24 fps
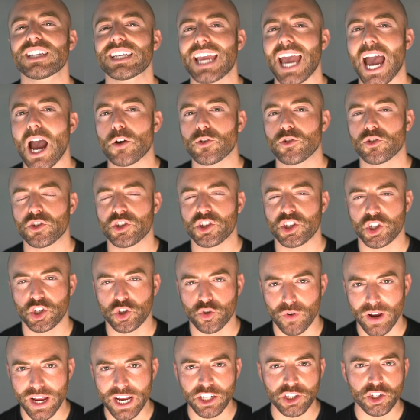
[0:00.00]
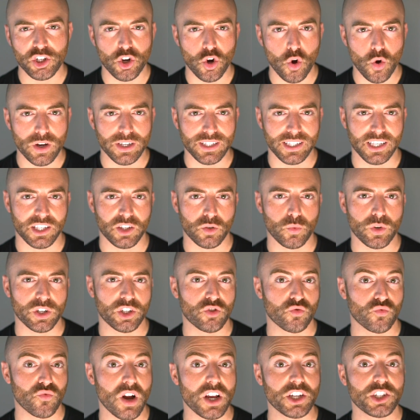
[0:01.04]
encountered strange noises
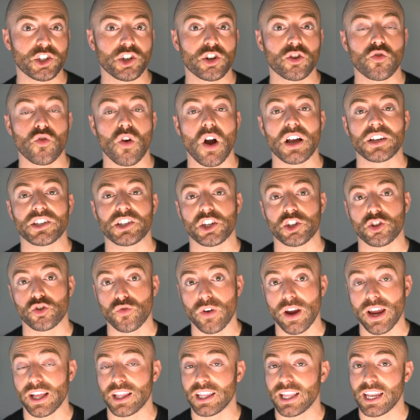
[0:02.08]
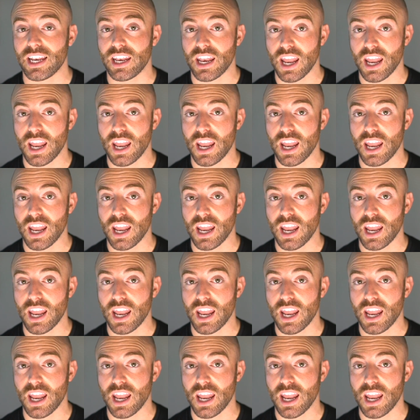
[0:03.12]
which rushed across a trail at